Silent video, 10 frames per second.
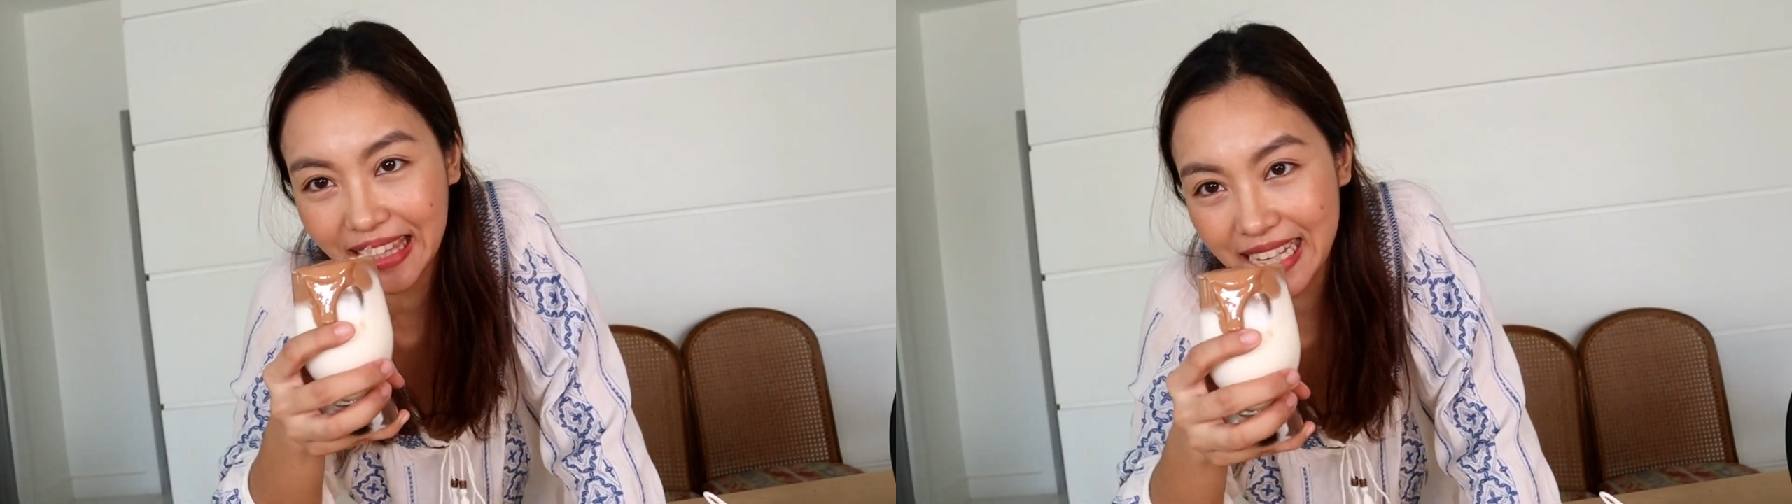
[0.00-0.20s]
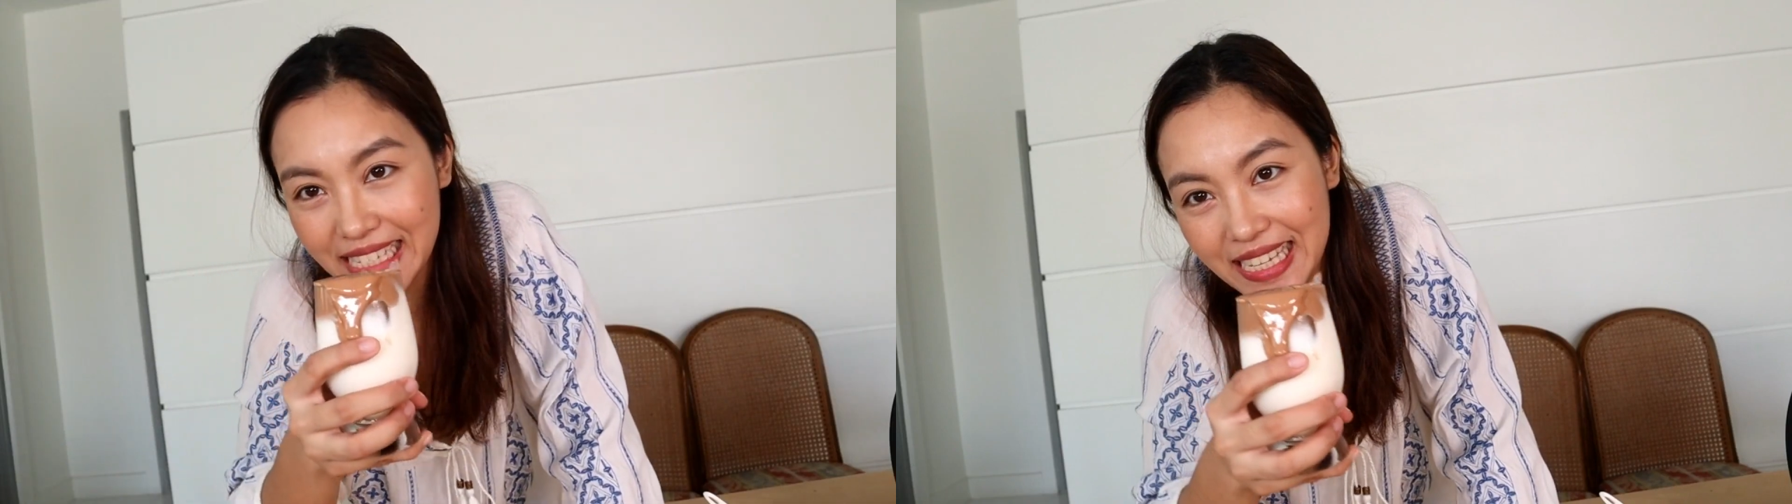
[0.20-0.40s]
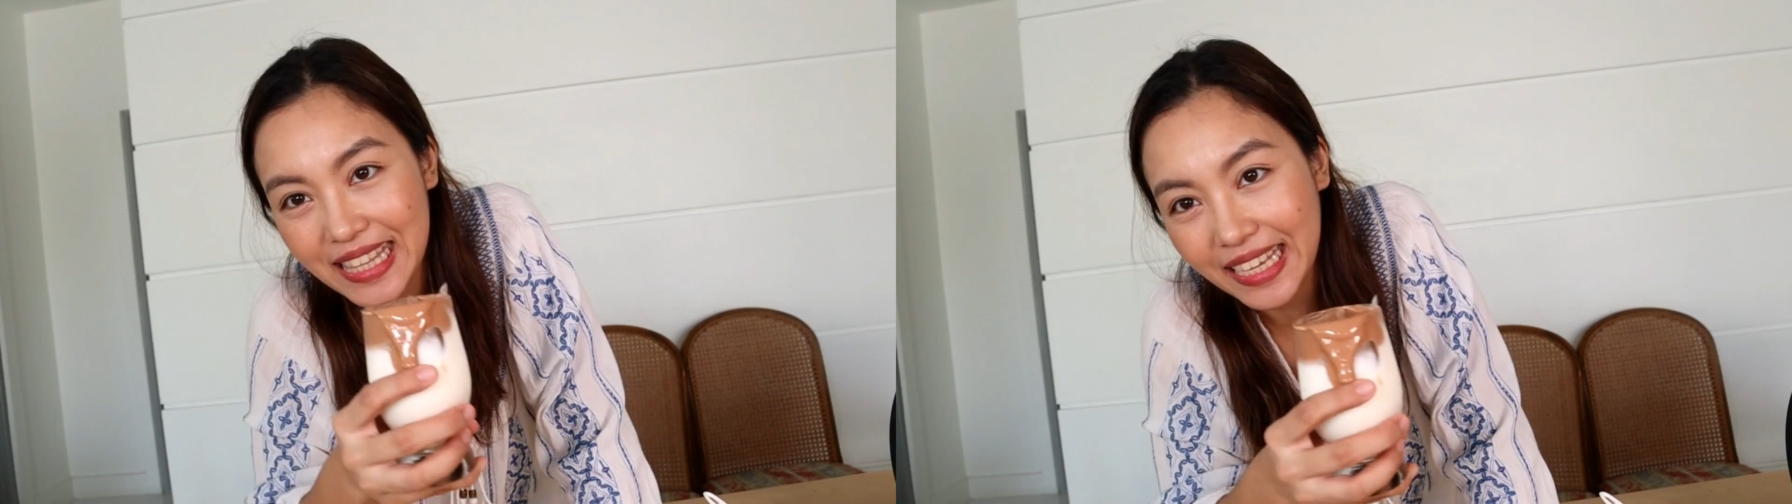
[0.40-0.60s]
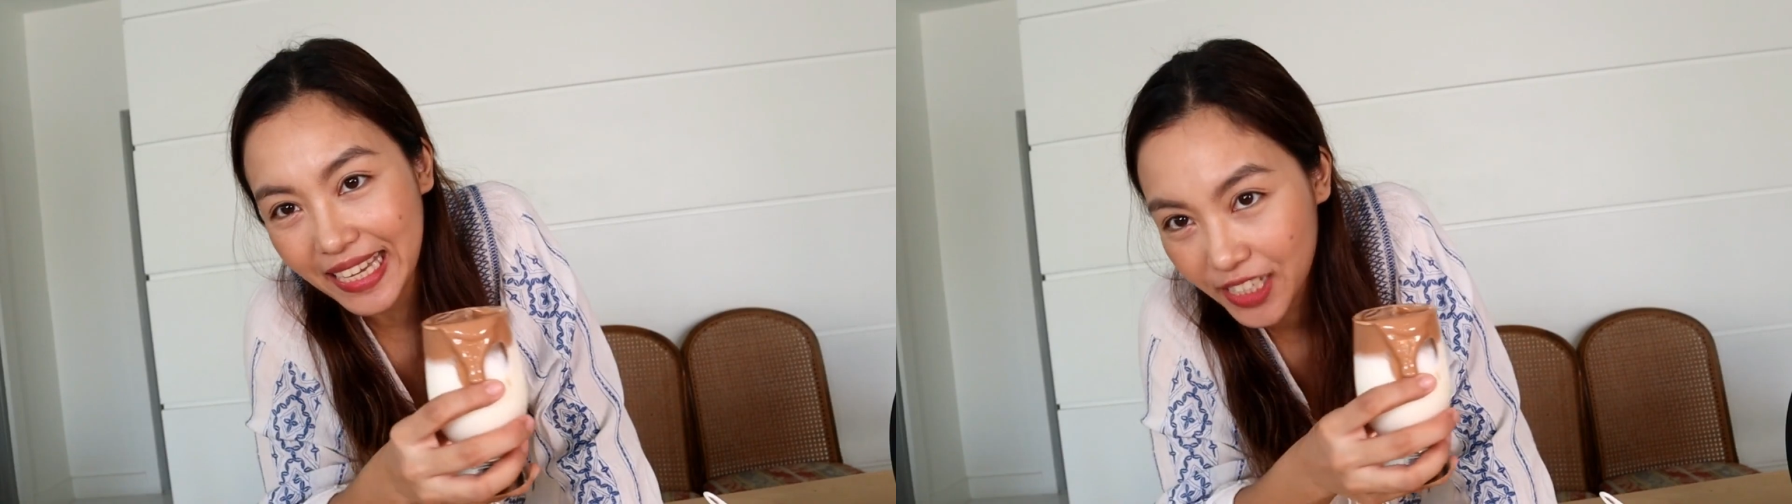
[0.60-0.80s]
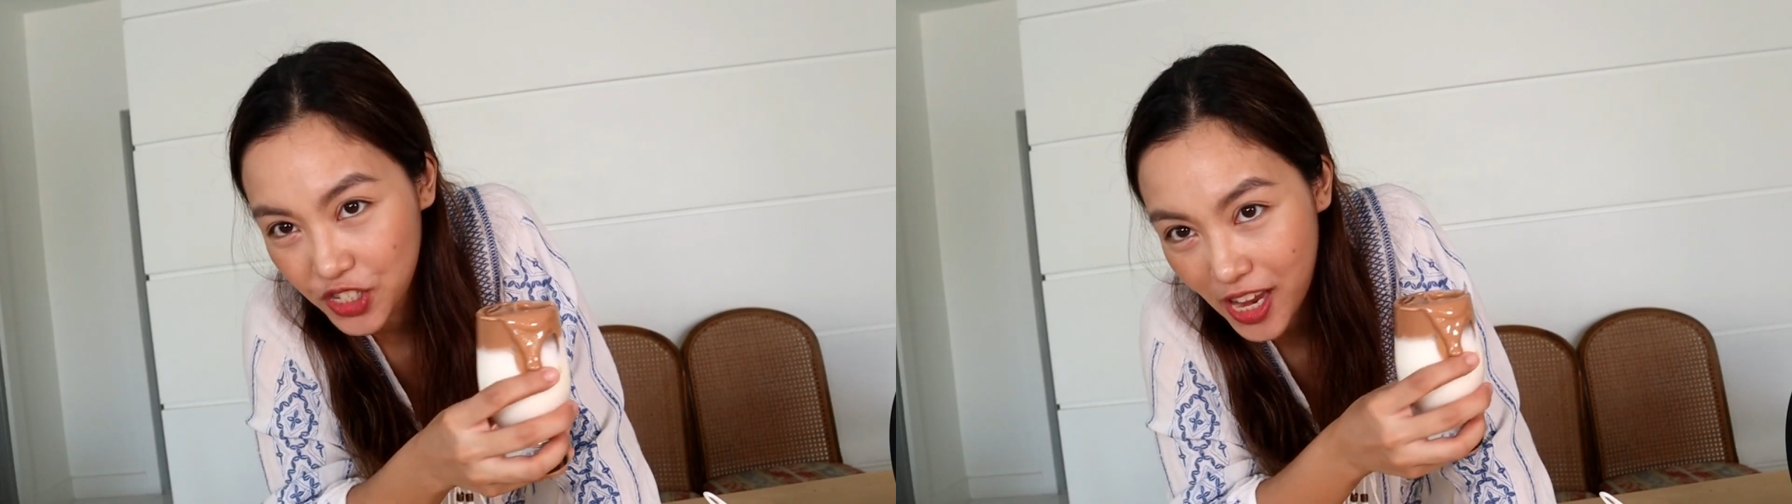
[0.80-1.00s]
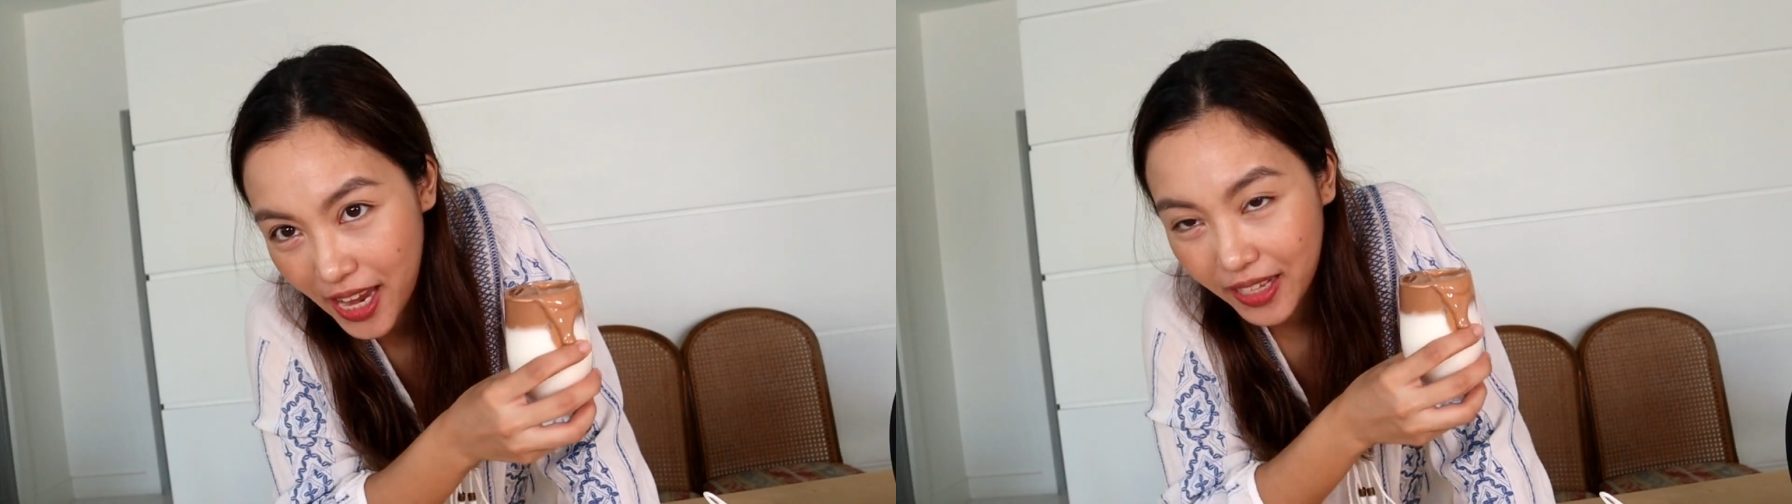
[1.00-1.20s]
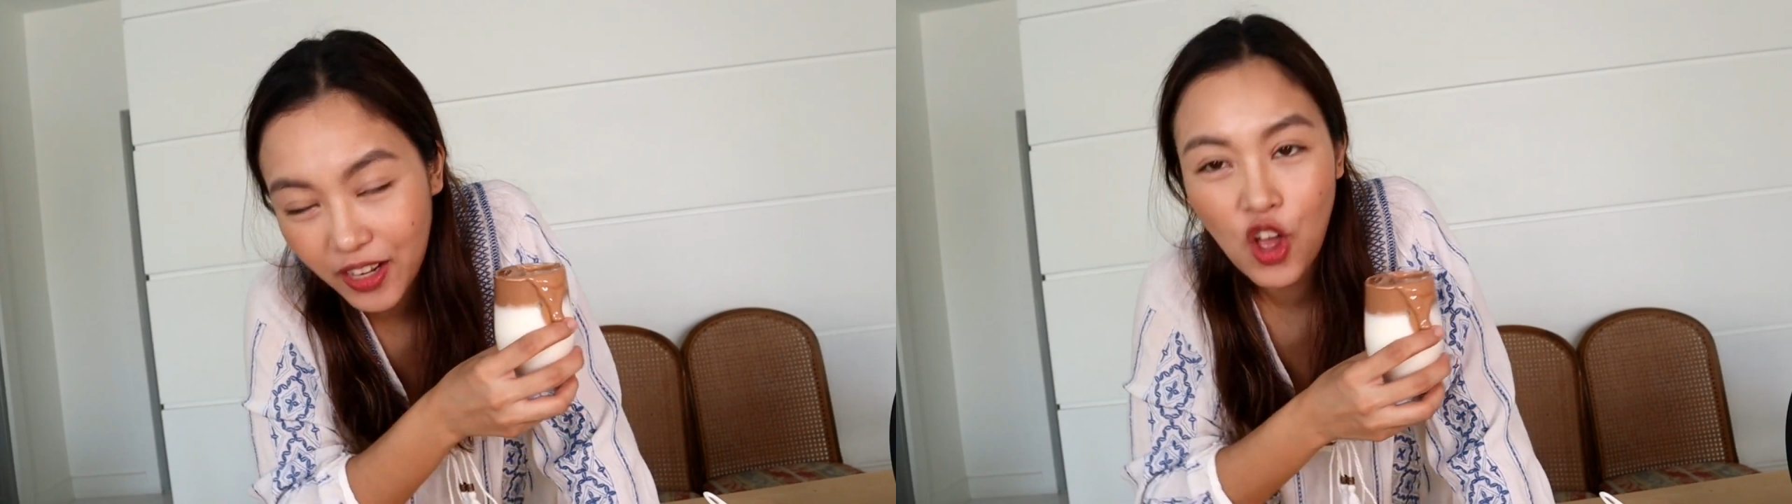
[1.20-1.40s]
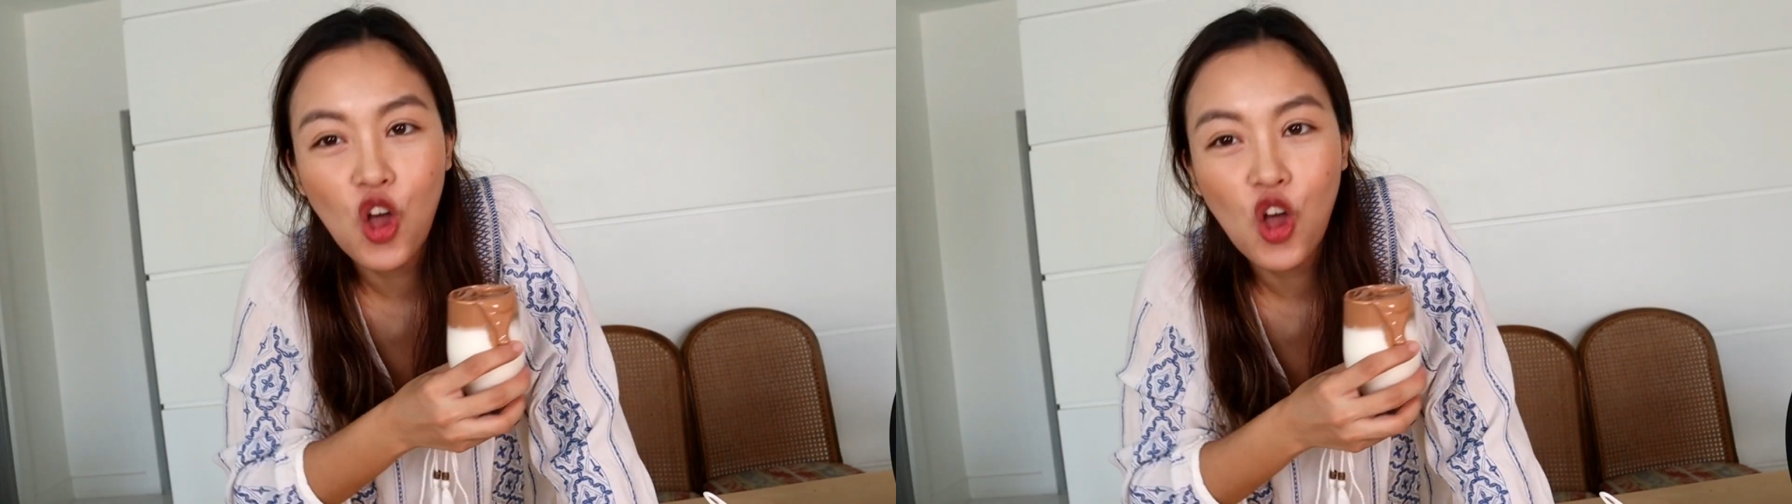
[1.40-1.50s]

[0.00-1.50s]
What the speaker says: things in the kitchen